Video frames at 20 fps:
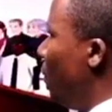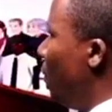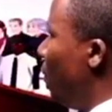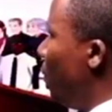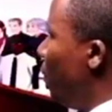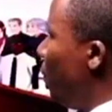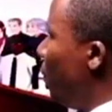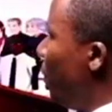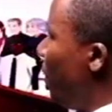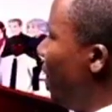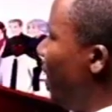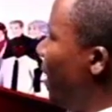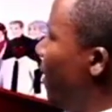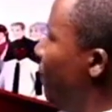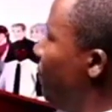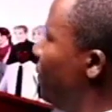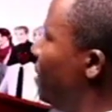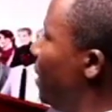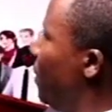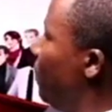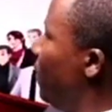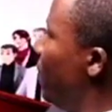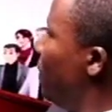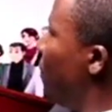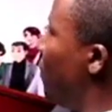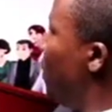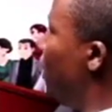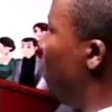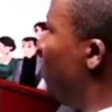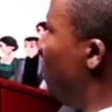Oh, we have someone
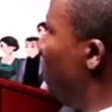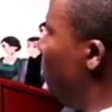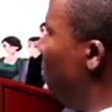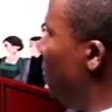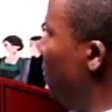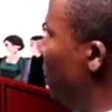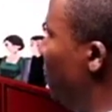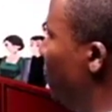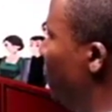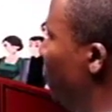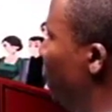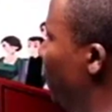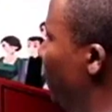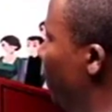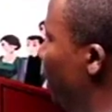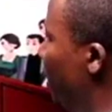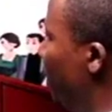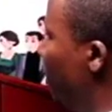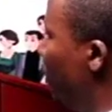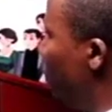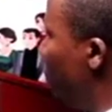seated there. We have another one